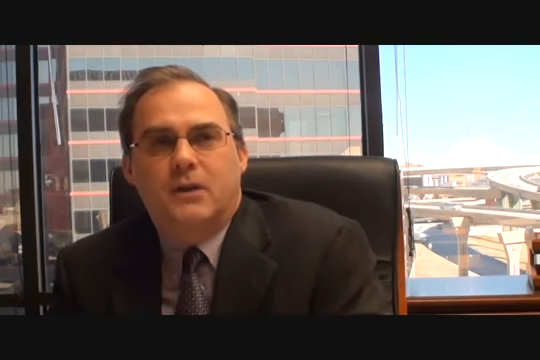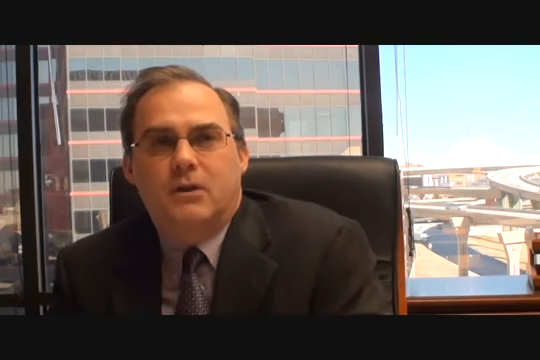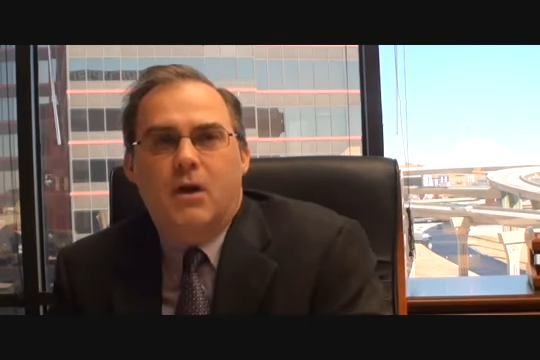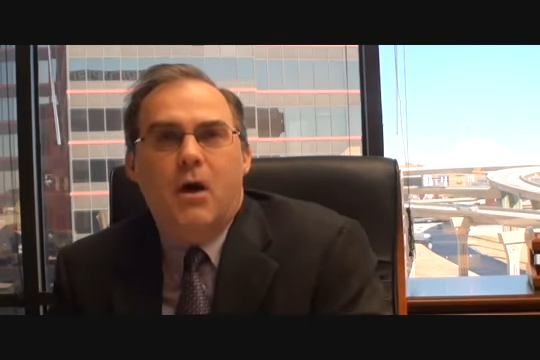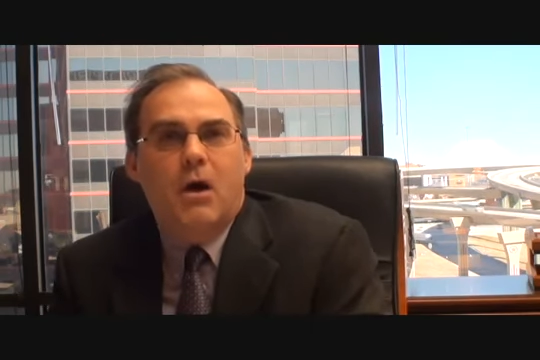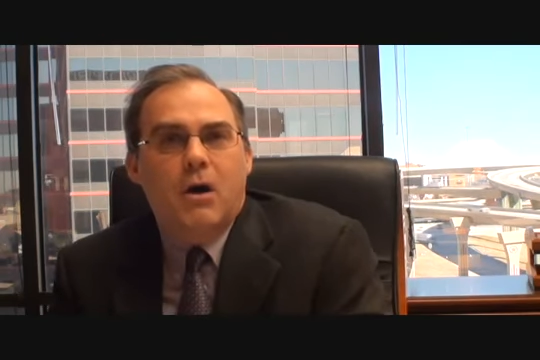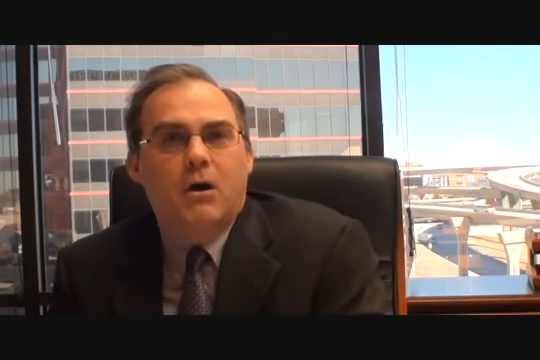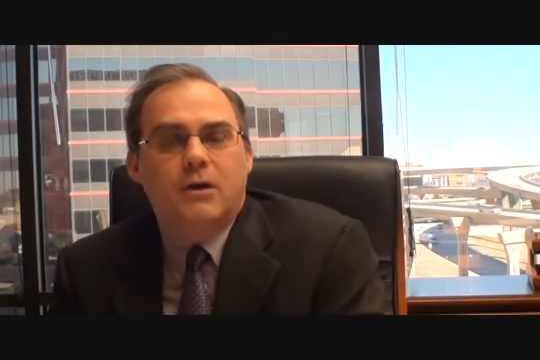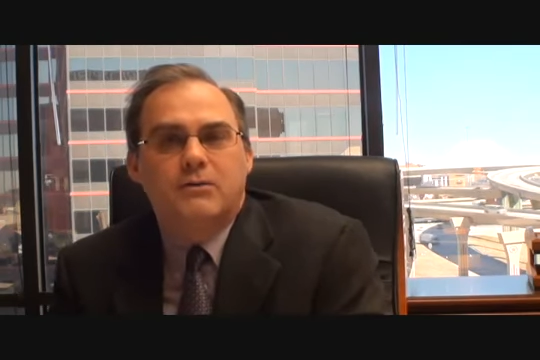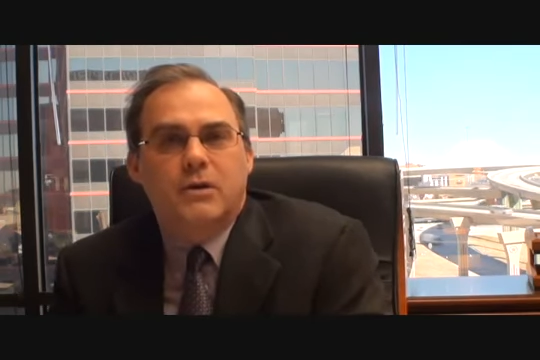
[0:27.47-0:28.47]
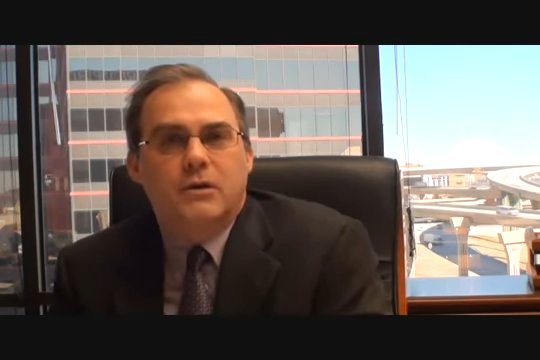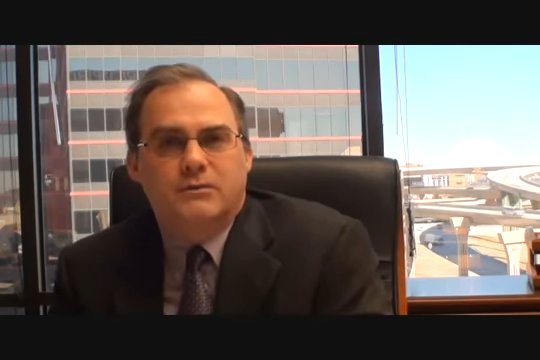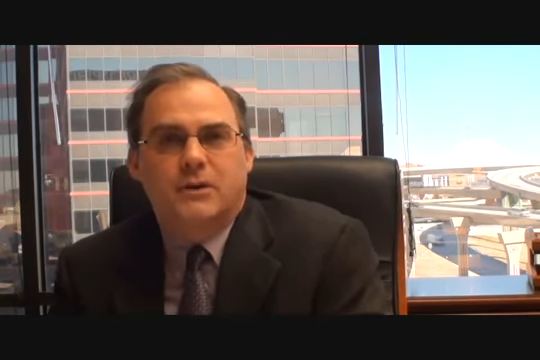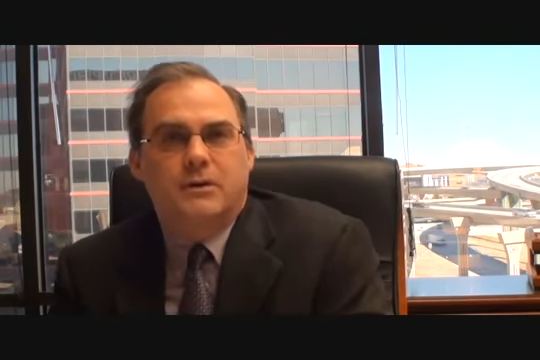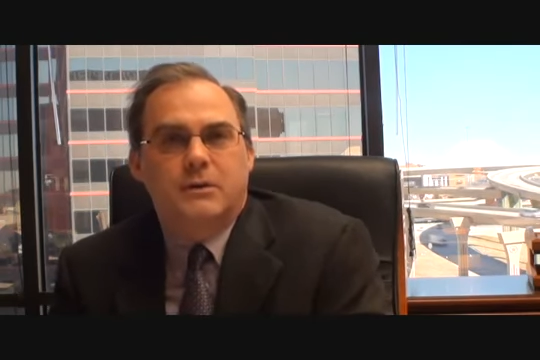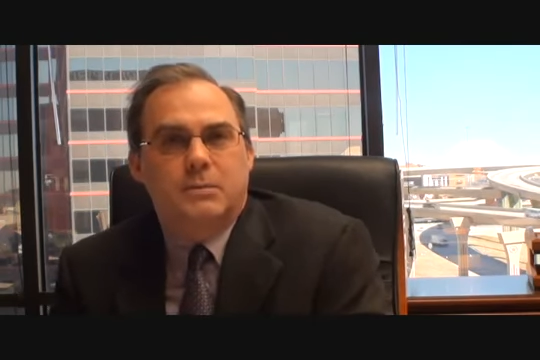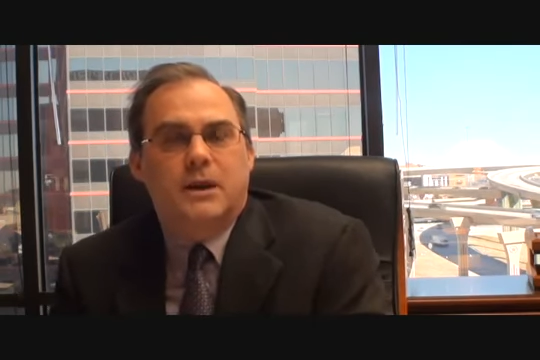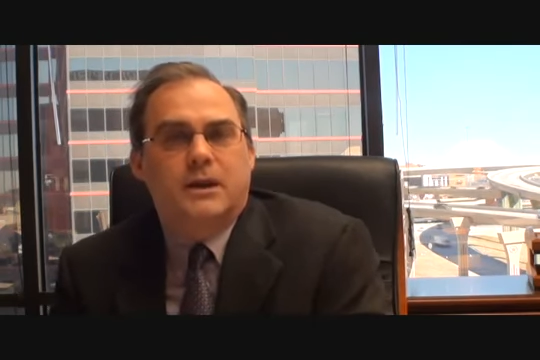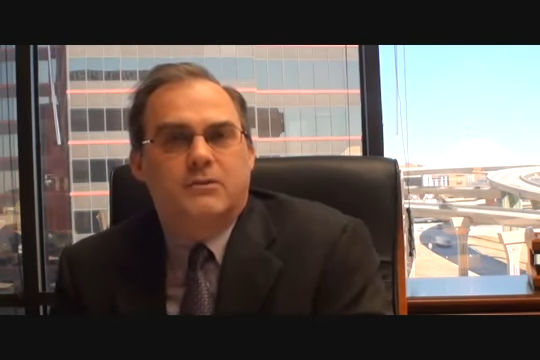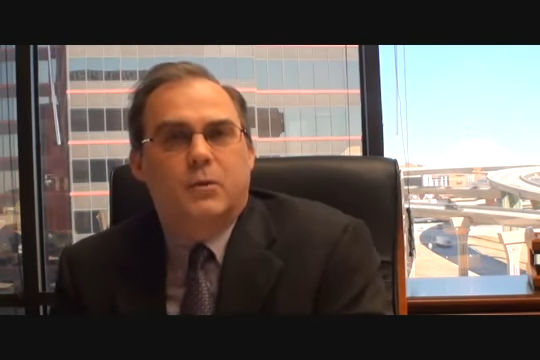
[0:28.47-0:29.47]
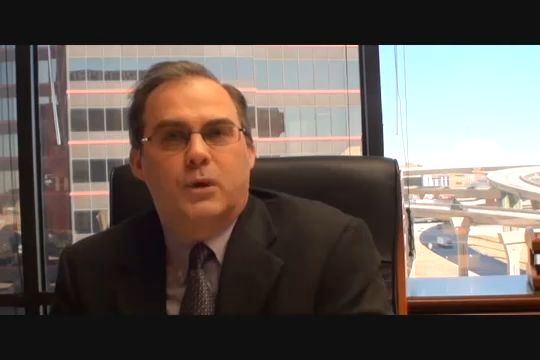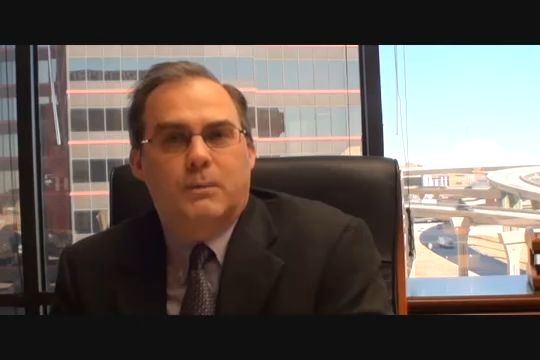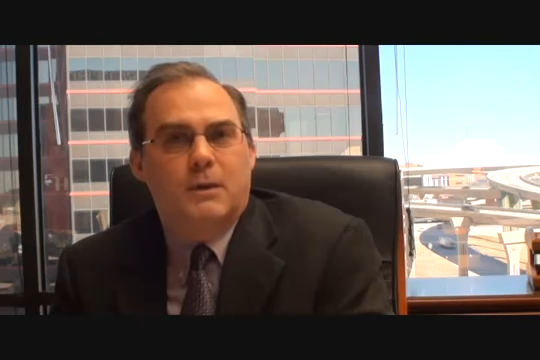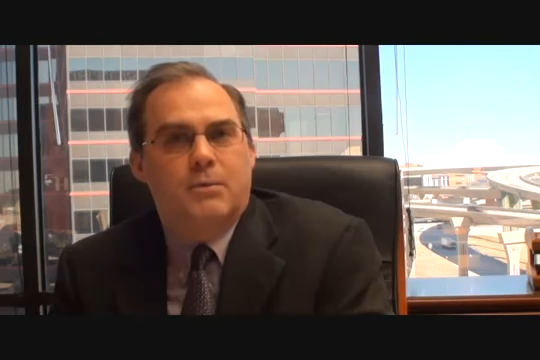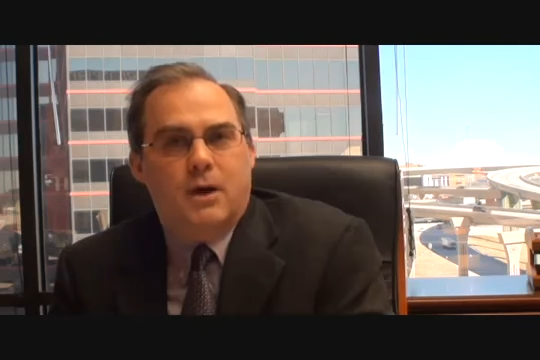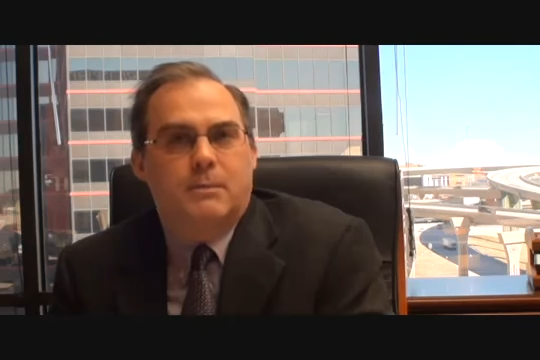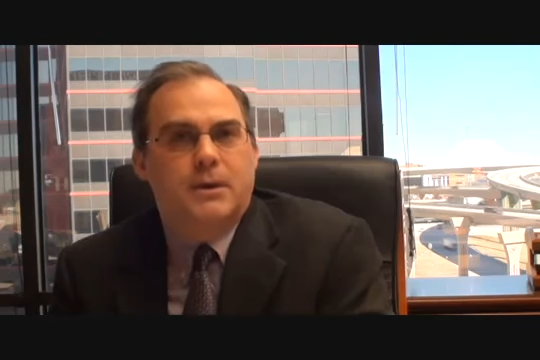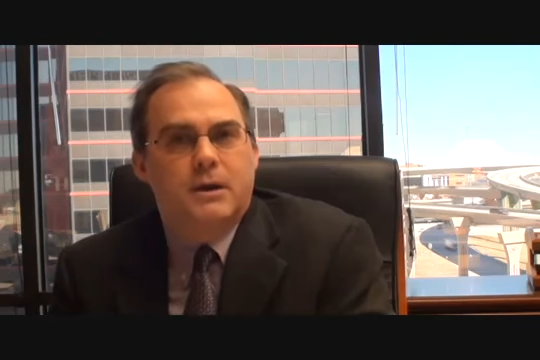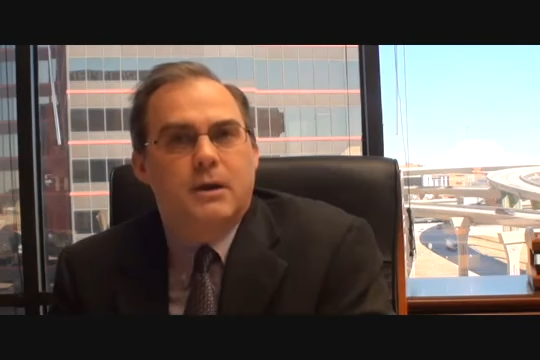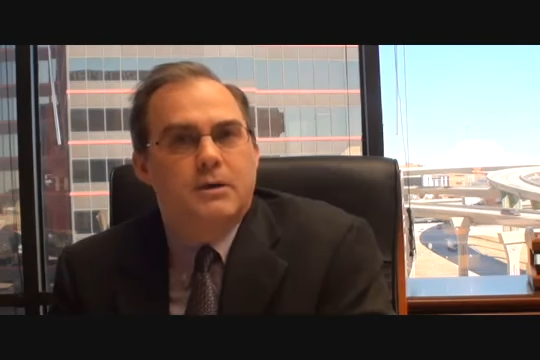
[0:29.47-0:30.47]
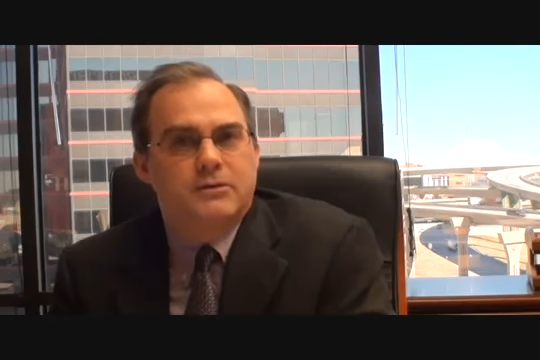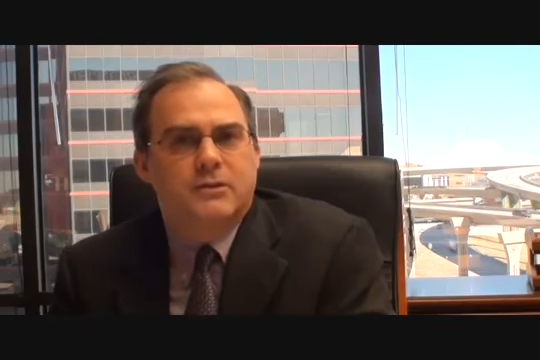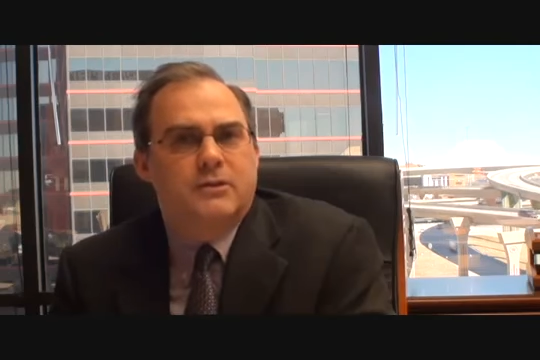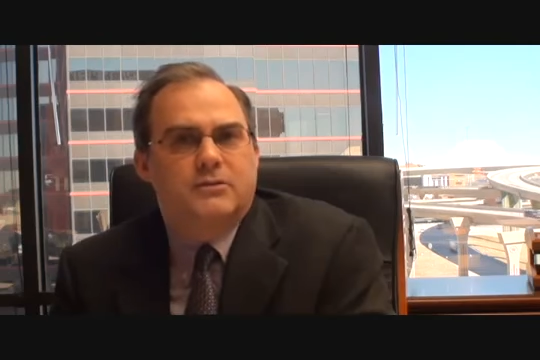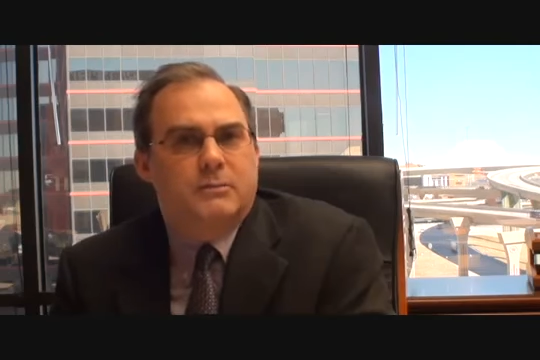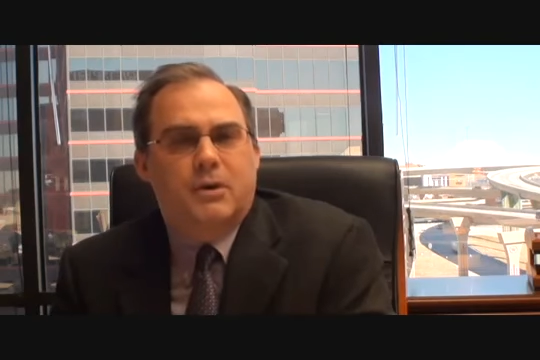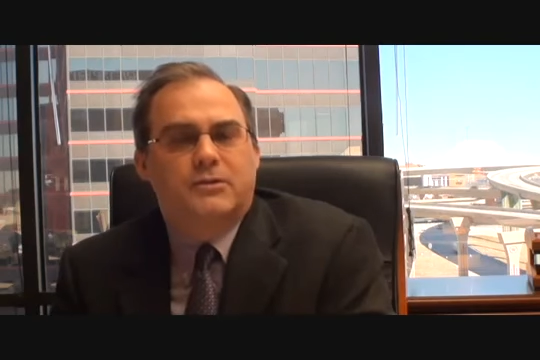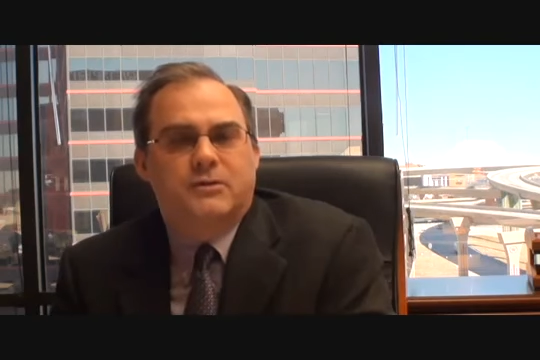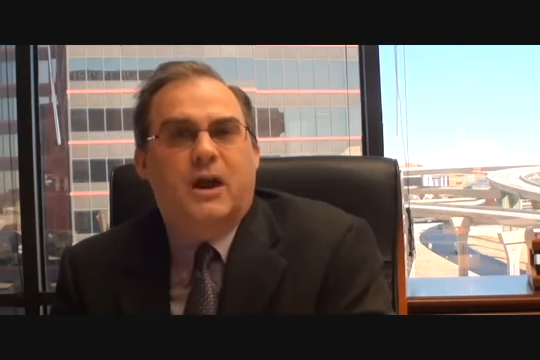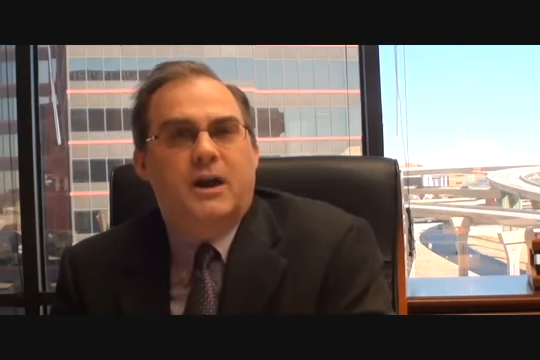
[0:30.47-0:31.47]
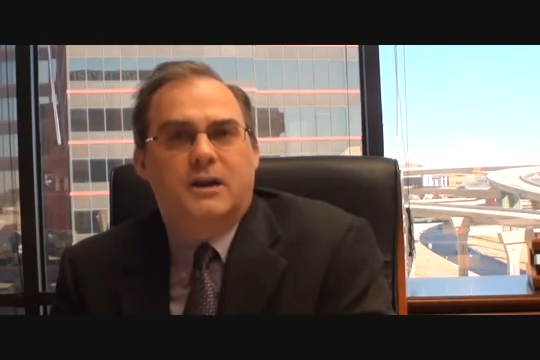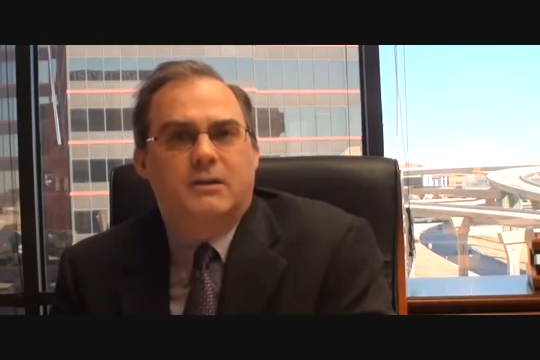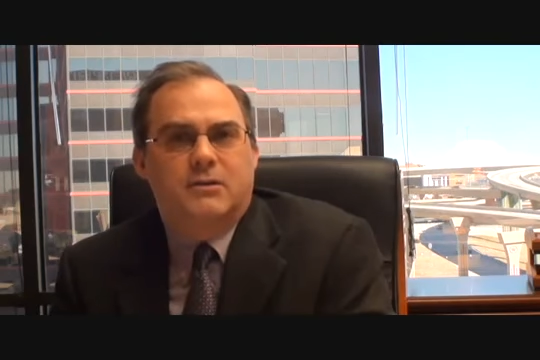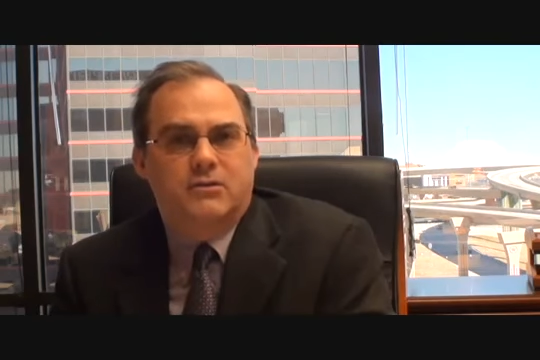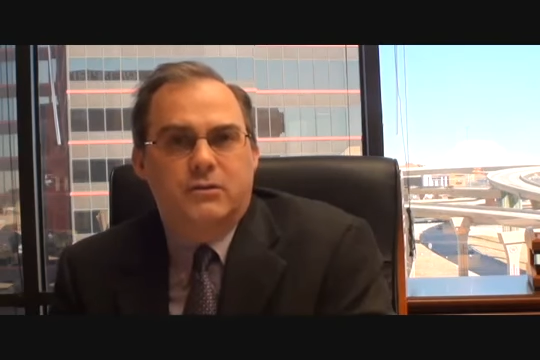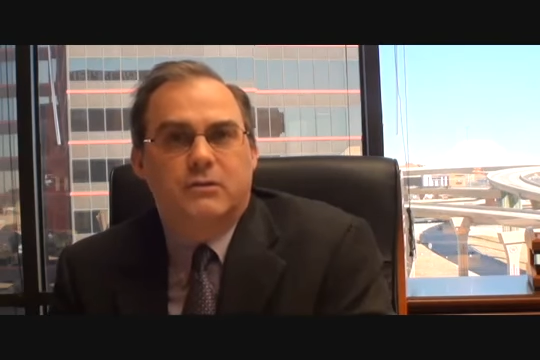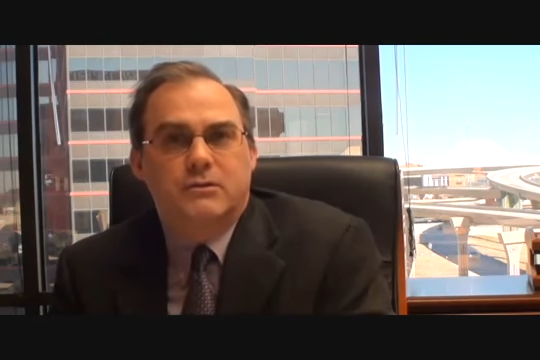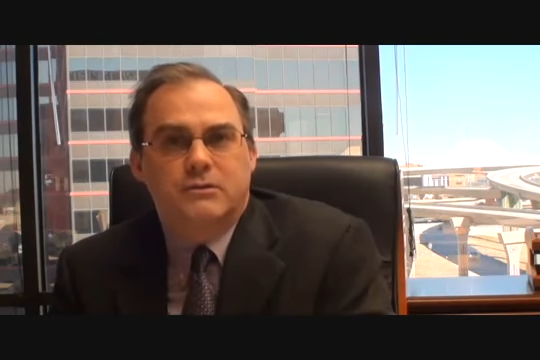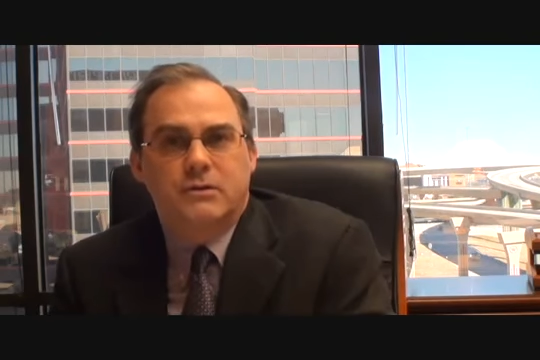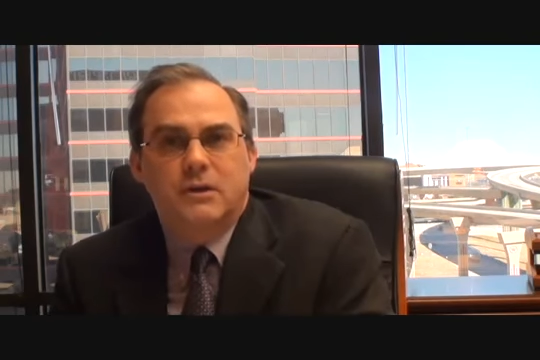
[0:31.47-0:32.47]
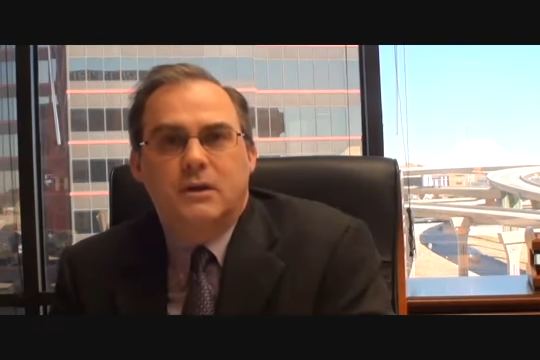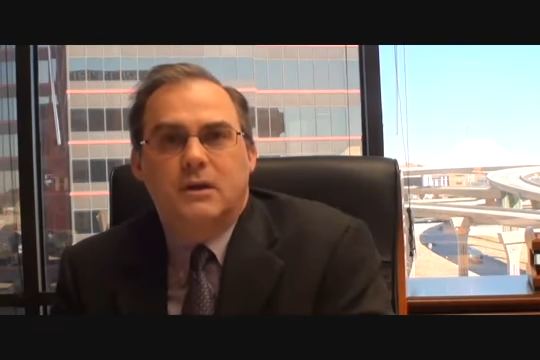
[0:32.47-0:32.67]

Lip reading: the law is going to fill in the blank as to where my property goes as opposed to I get to choose.